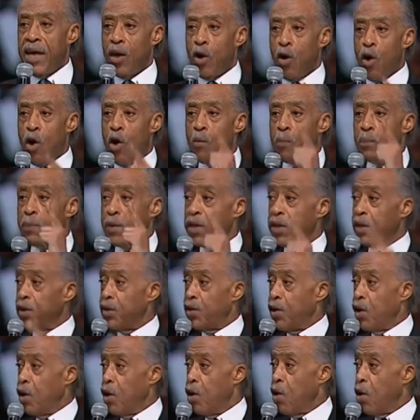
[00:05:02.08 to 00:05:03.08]
that opened
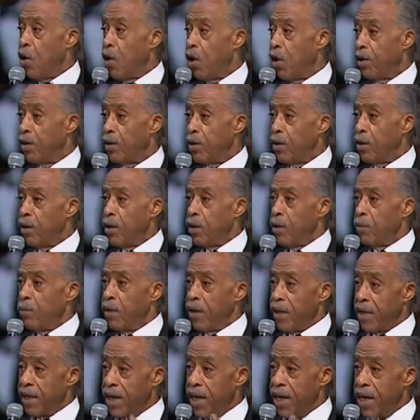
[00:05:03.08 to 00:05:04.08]
the door,
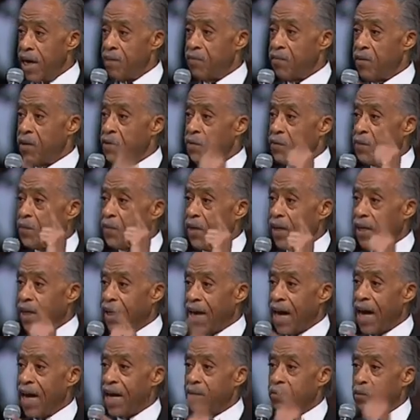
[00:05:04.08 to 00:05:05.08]
but never
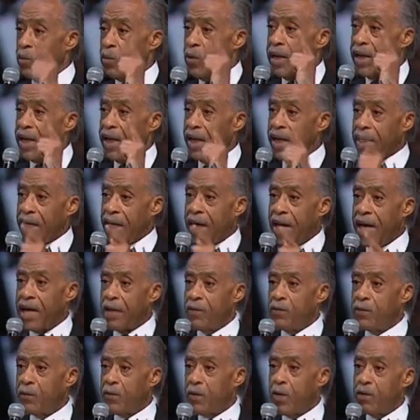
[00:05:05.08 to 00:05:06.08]
forgot where they
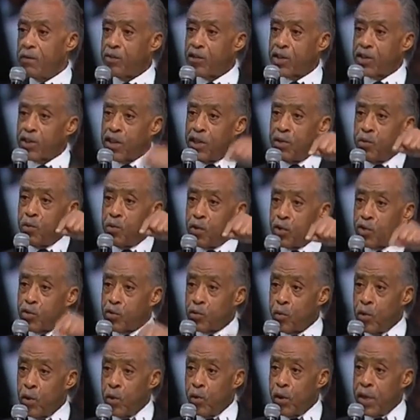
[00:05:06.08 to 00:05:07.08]
came from. She
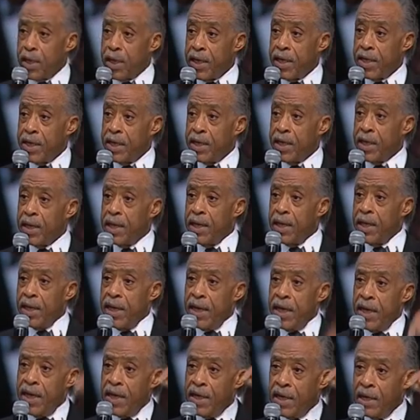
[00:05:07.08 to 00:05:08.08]
was rooted
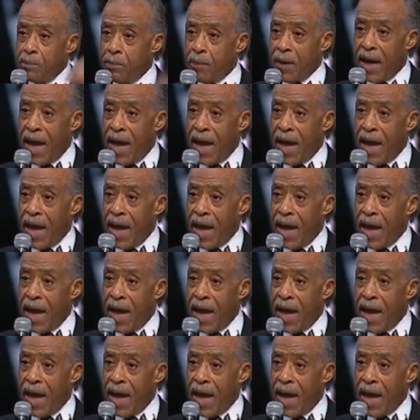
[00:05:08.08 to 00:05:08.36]
in the